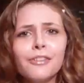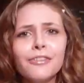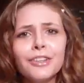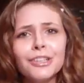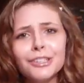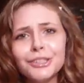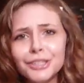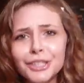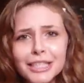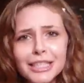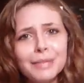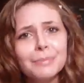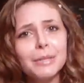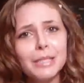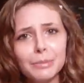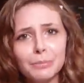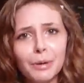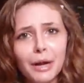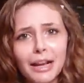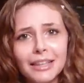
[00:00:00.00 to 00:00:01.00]
of your
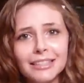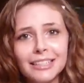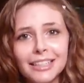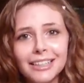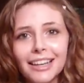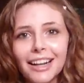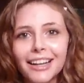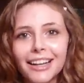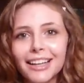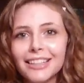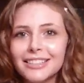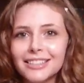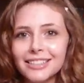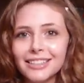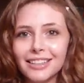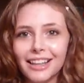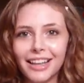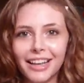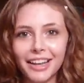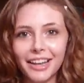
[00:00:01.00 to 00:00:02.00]
Christmas present, I guess,
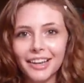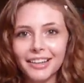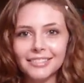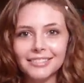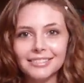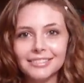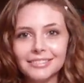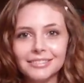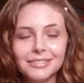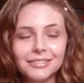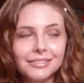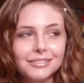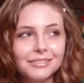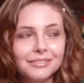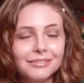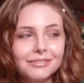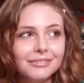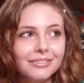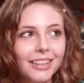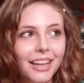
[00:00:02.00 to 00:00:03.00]
to like
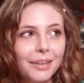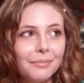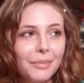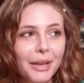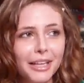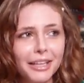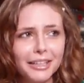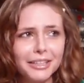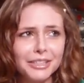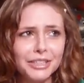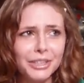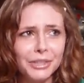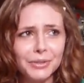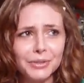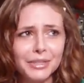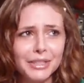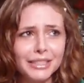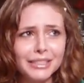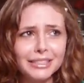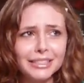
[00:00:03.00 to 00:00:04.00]
make
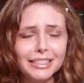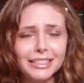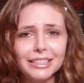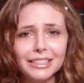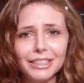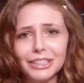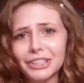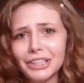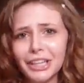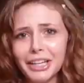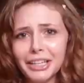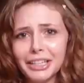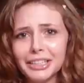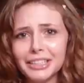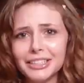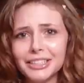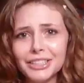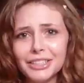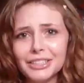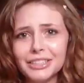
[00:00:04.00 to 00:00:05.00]
excuses, or like,
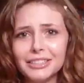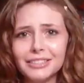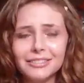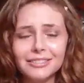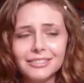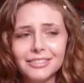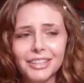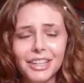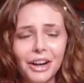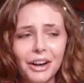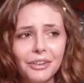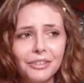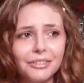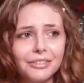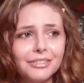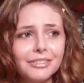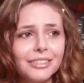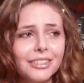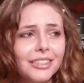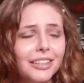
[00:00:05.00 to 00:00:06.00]
you
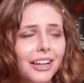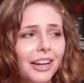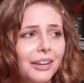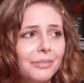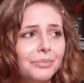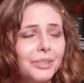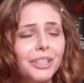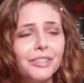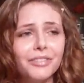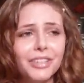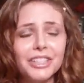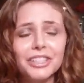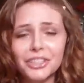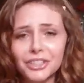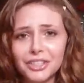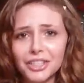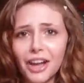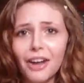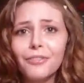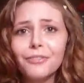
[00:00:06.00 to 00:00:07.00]
know, convince
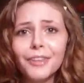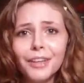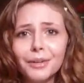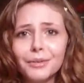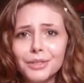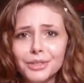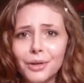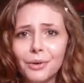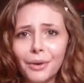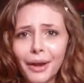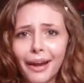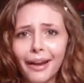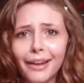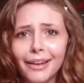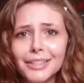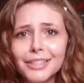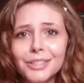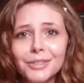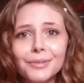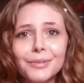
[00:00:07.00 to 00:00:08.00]
herself that it was
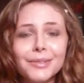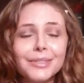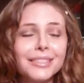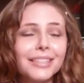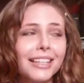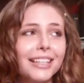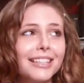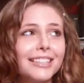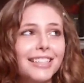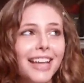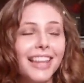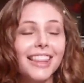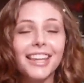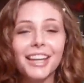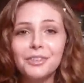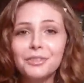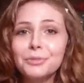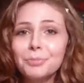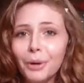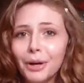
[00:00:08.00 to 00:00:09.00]
okay, she was gonna say
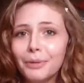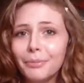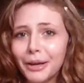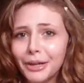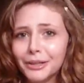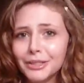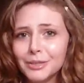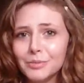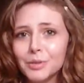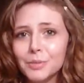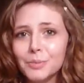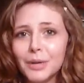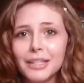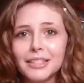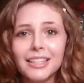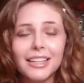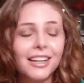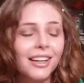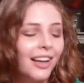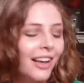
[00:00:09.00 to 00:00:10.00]
that it was part of my Christmas
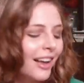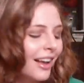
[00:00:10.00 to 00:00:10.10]
present.